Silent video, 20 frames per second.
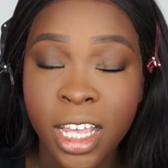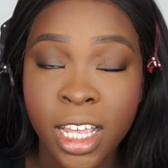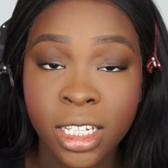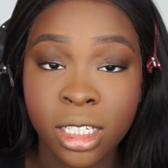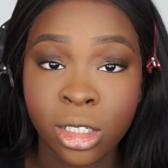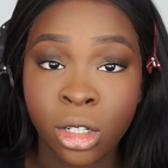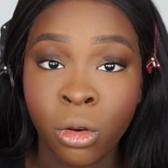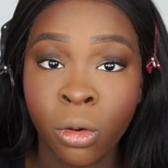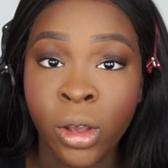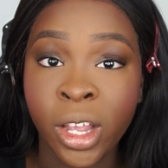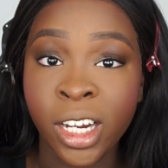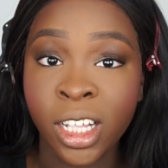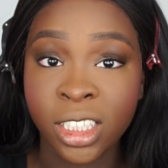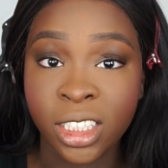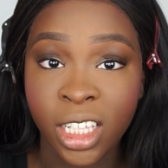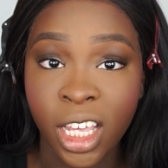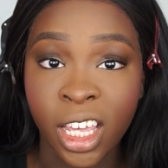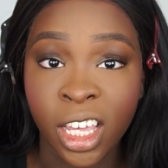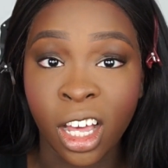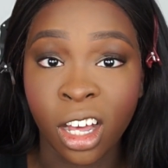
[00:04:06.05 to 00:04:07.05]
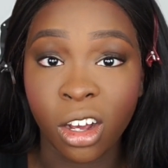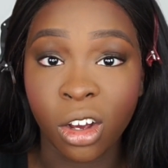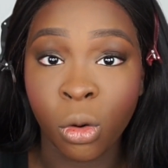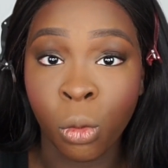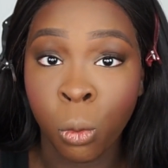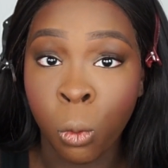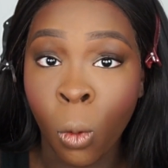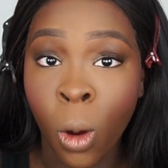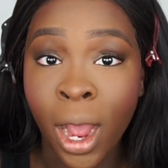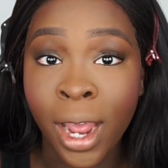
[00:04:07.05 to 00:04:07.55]
it's going to take
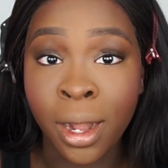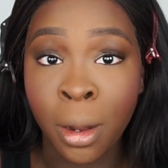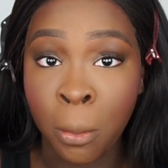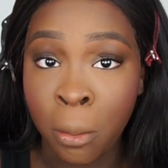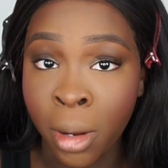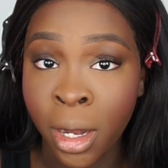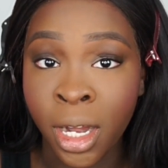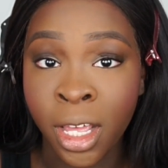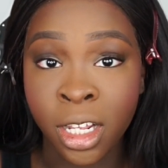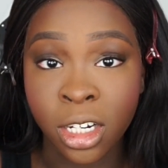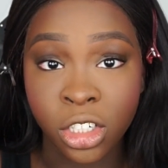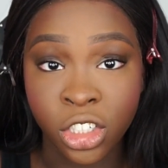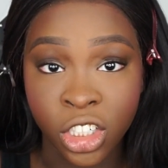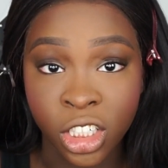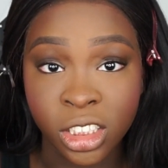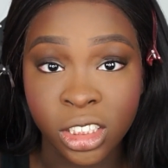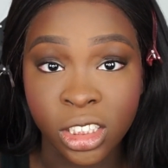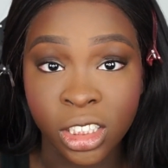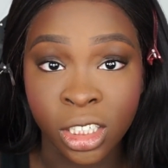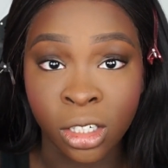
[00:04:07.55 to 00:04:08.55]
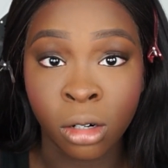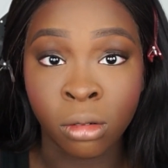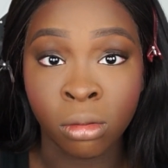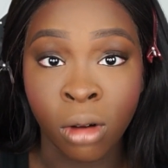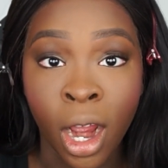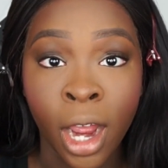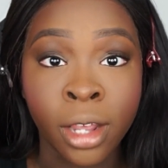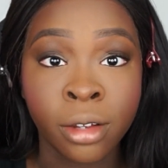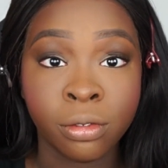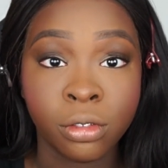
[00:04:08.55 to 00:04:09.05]
quite a minute just to
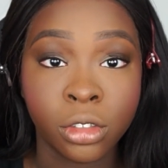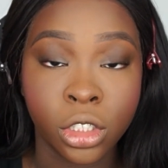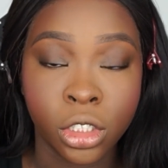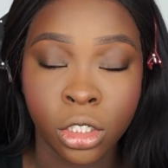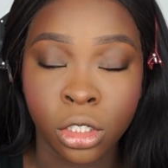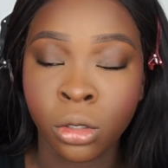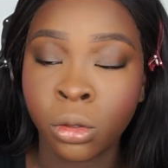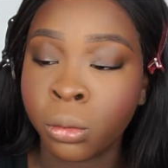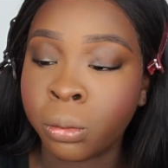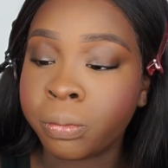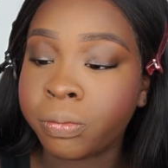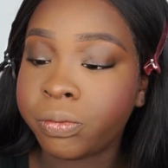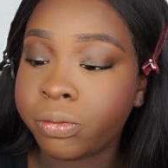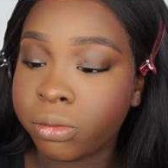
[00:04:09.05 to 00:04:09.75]
arrive to you.